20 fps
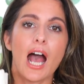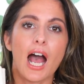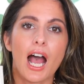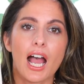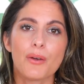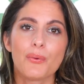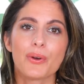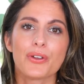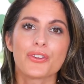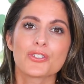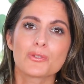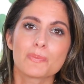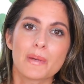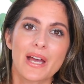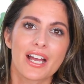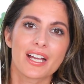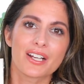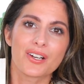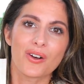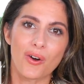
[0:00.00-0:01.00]
I wear this
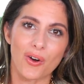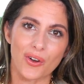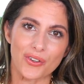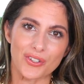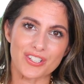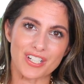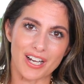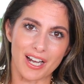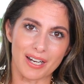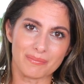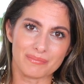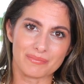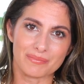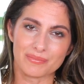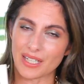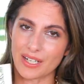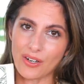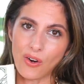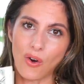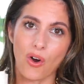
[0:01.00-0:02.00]
bag all the time,
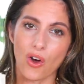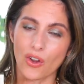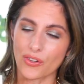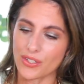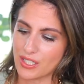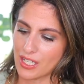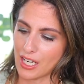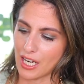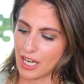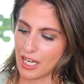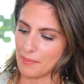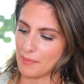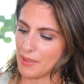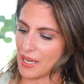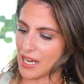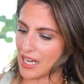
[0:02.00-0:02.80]
like all the time.